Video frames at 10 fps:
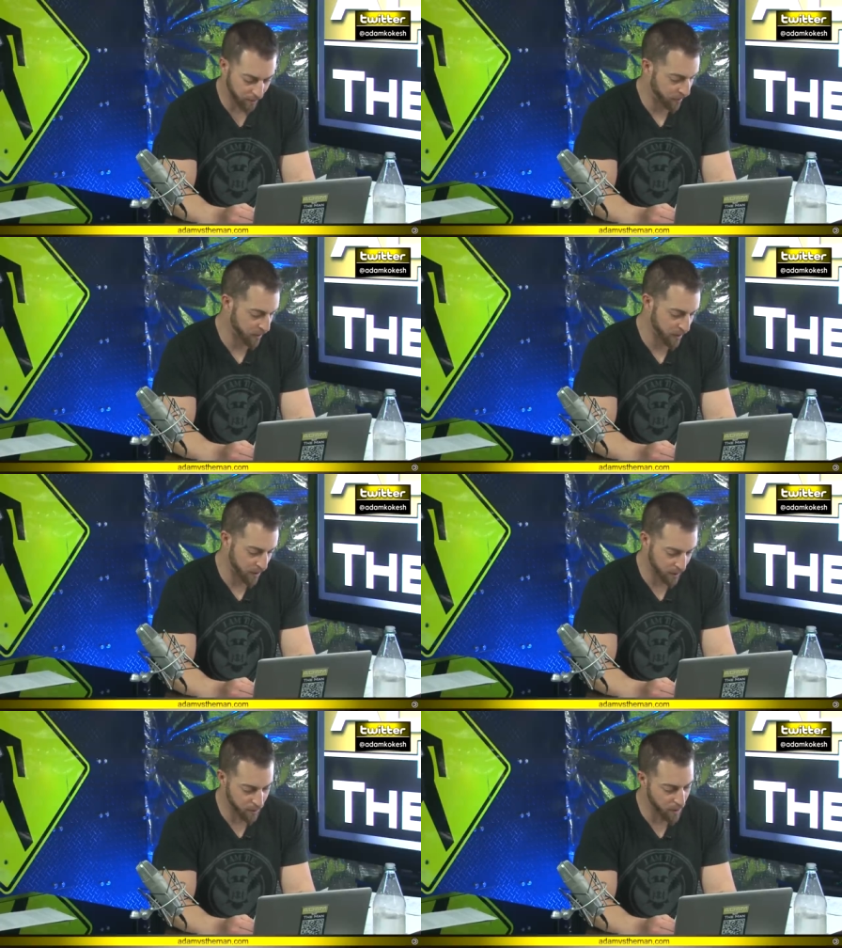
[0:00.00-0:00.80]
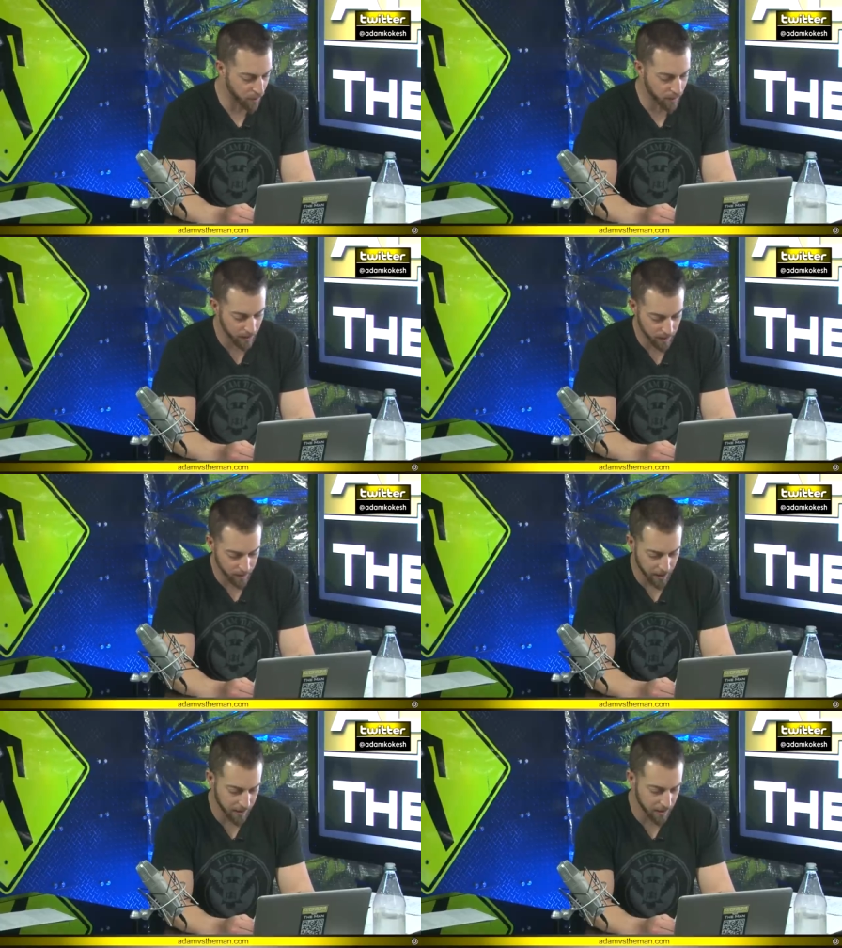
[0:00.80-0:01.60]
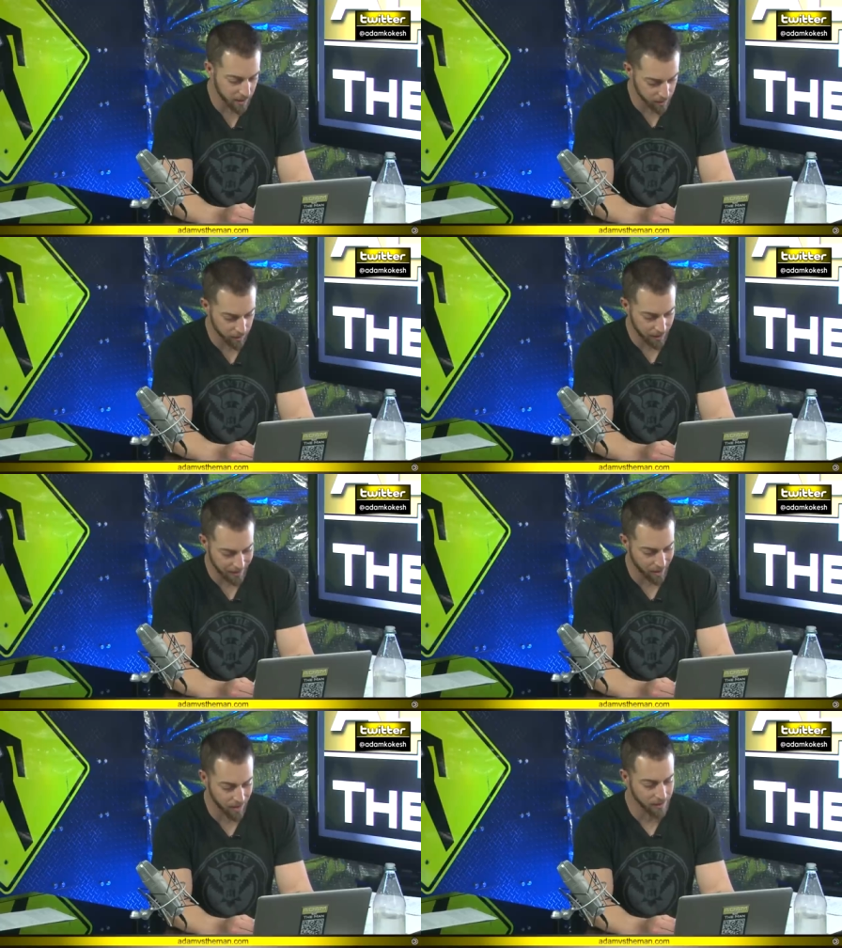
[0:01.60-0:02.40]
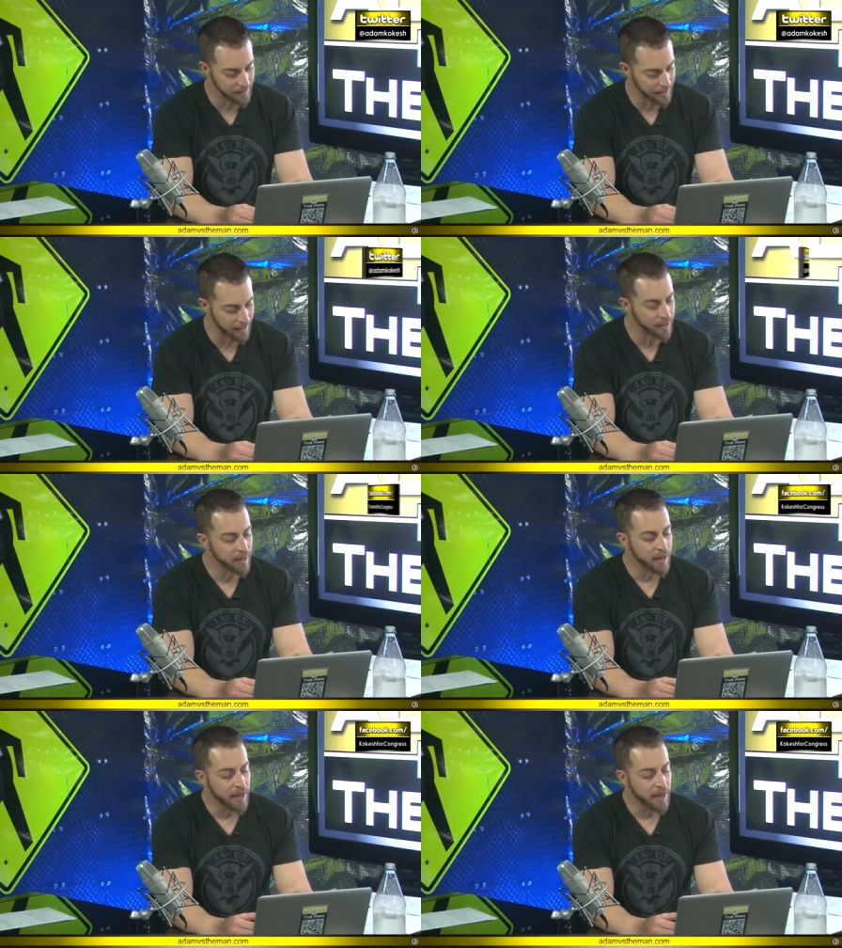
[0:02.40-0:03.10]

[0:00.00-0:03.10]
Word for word: referred to only by his initials as RD,